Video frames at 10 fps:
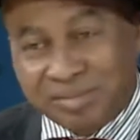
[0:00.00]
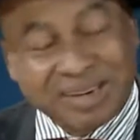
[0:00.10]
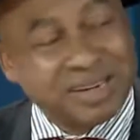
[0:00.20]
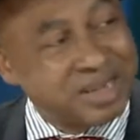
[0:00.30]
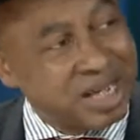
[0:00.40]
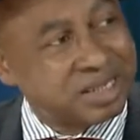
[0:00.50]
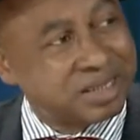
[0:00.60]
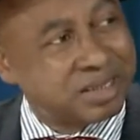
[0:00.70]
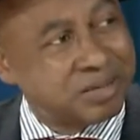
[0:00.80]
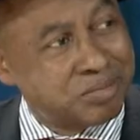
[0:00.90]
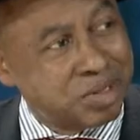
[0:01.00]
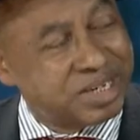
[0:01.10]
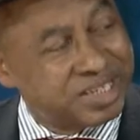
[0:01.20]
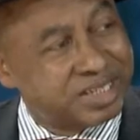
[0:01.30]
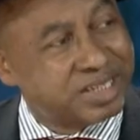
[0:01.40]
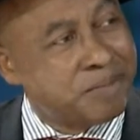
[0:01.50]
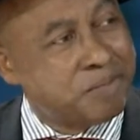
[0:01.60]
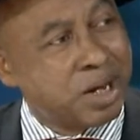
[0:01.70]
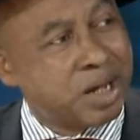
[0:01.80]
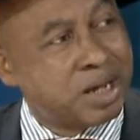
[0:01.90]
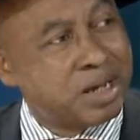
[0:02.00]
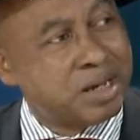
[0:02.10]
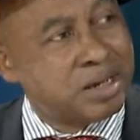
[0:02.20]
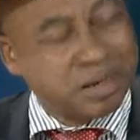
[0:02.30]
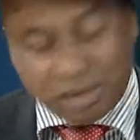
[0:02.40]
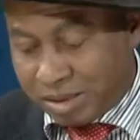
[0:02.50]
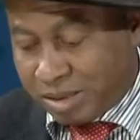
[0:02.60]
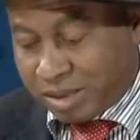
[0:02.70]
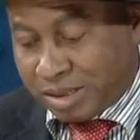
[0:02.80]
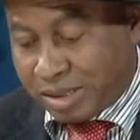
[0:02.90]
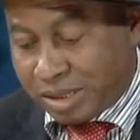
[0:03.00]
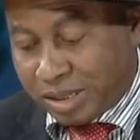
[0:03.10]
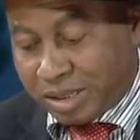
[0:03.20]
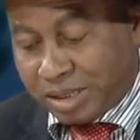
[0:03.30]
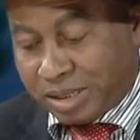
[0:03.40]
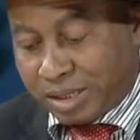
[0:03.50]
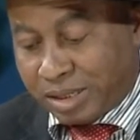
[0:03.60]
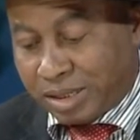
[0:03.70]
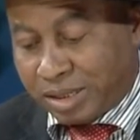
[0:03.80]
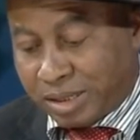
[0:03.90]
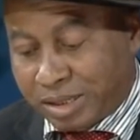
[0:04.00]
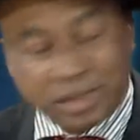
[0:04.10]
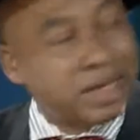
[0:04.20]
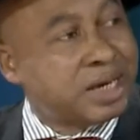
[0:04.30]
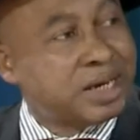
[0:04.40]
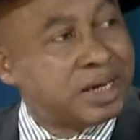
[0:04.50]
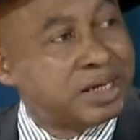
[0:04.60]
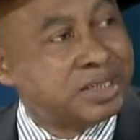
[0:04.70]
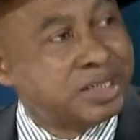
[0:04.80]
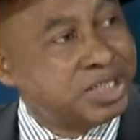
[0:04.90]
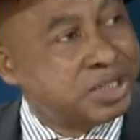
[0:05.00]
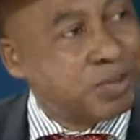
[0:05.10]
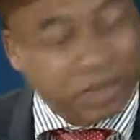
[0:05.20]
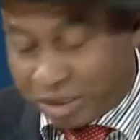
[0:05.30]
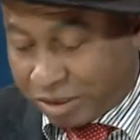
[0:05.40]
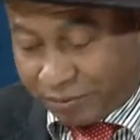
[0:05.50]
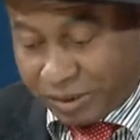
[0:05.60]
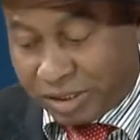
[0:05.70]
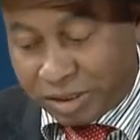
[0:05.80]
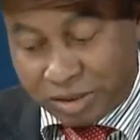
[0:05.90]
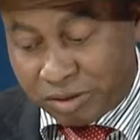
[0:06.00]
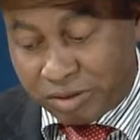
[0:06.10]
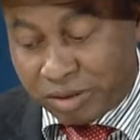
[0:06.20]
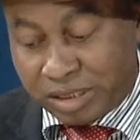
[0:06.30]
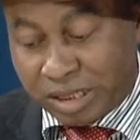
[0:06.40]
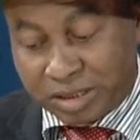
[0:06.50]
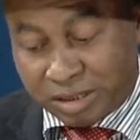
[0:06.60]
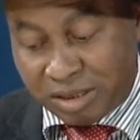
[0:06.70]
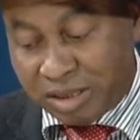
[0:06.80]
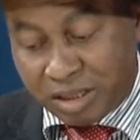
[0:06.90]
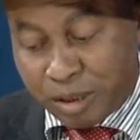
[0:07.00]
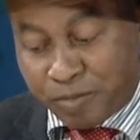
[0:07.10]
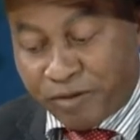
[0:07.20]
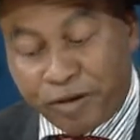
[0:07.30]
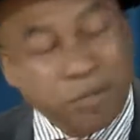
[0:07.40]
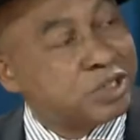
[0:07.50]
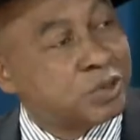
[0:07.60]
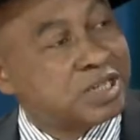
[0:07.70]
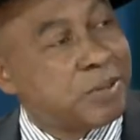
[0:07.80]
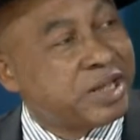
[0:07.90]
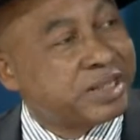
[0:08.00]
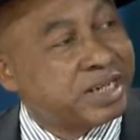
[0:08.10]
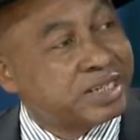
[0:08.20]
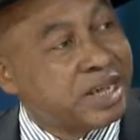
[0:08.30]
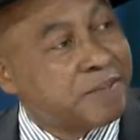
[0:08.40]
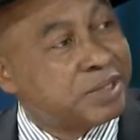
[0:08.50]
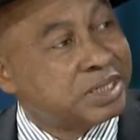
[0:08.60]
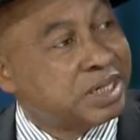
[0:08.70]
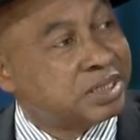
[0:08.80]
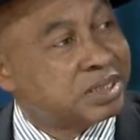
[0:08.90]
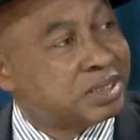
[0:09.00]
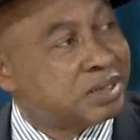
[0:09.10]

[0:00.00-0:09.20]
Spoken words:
in December, the DG Budget Office told us that the performance was about 39%.